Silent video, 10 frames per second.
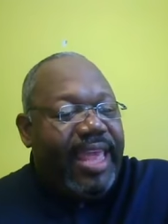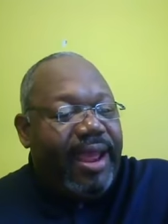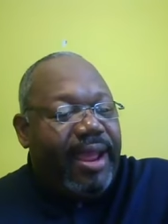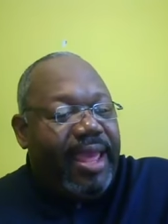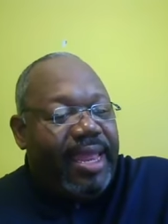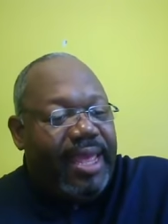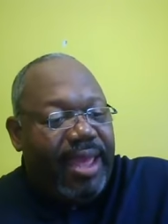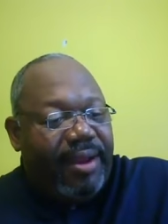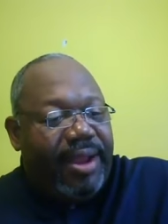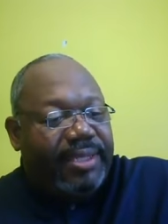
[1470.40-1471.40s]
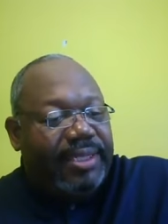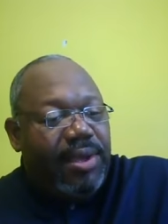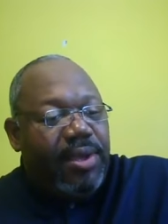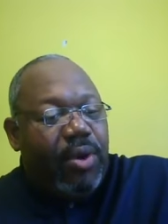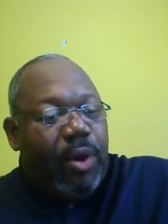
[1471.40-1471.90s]
their adherents
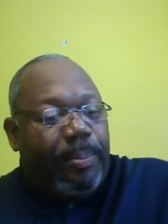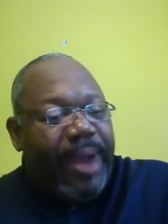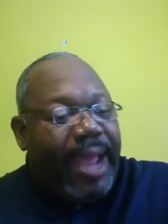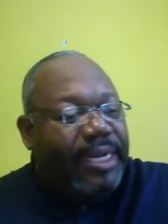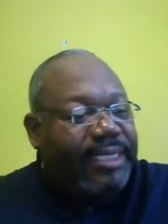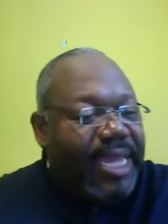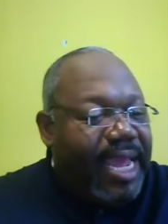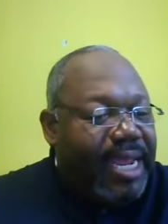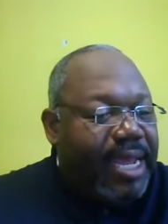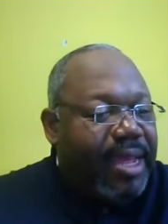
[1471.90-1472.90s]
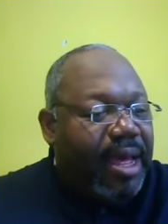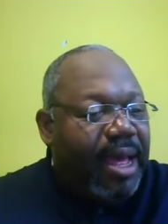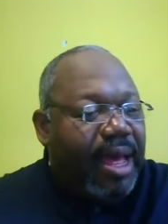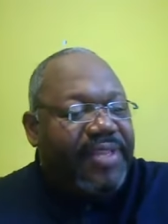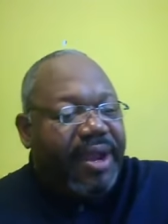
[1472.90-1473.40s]
or practice any
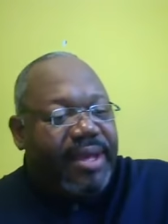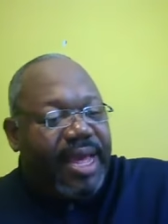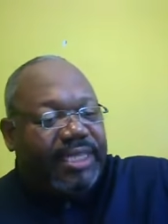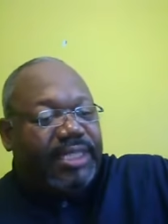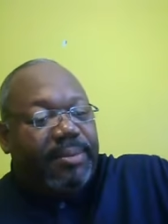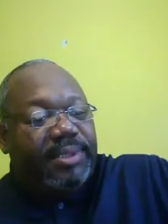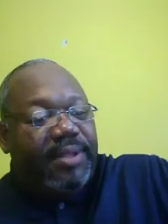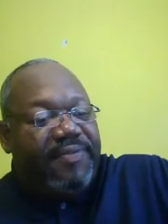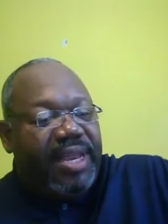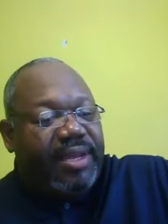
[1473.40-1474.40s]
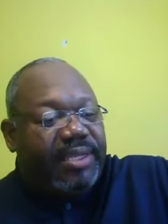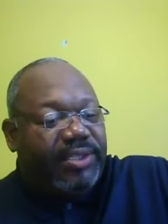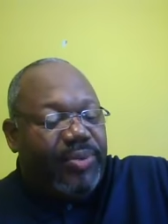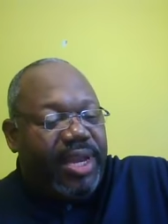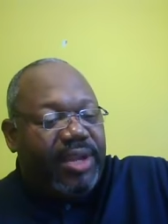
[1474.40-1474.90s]
of their customs. Leviticus
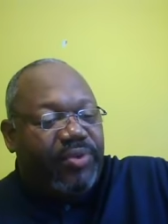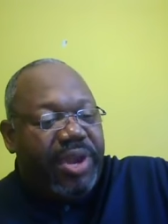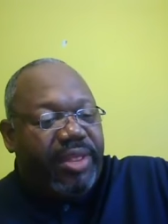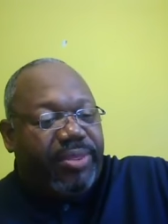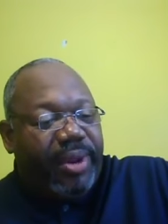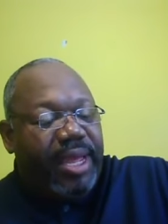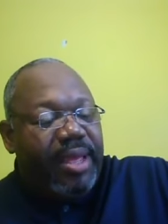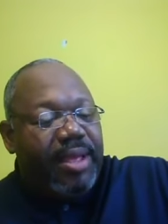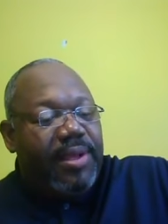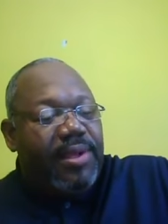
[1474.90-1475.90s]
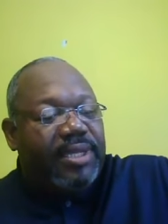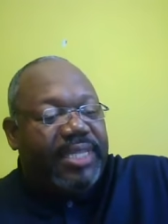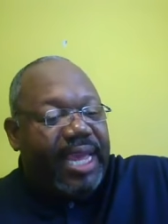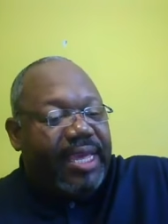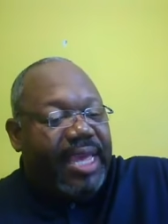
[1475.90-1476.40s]
20 23,
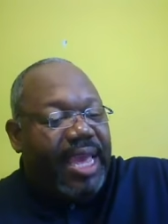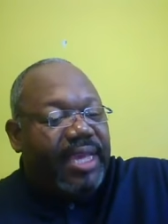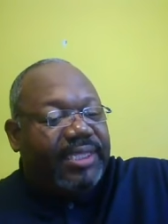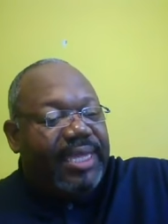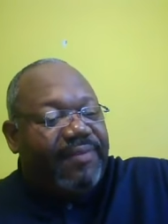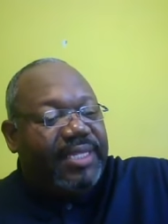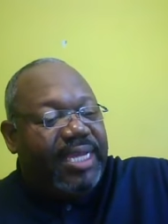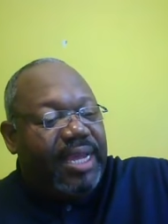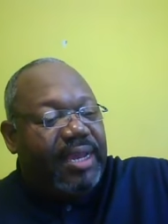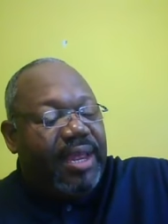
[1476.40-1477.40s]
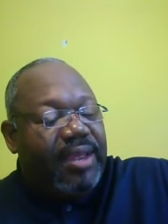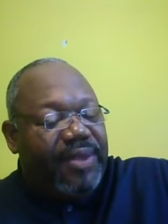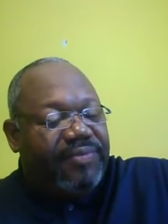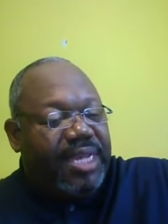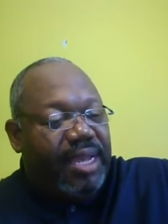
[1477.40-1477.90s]
2 Kings 17 and
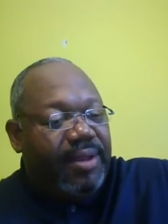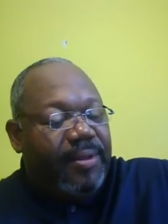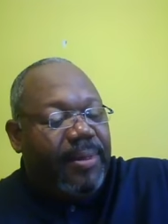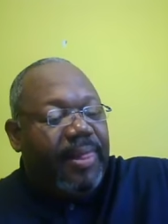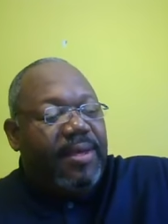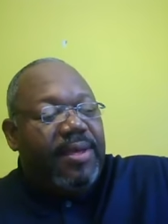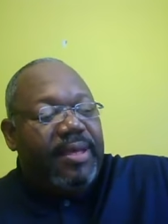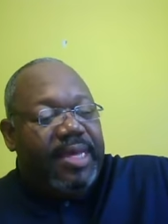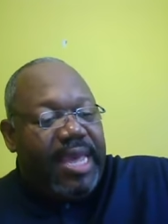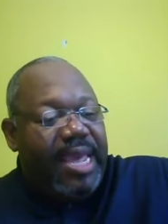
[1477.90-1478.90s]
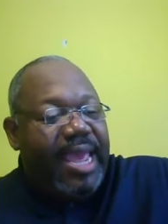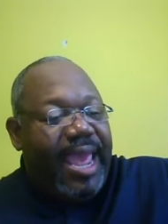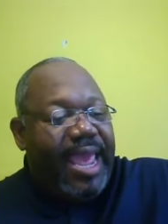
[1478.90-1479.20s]
15. King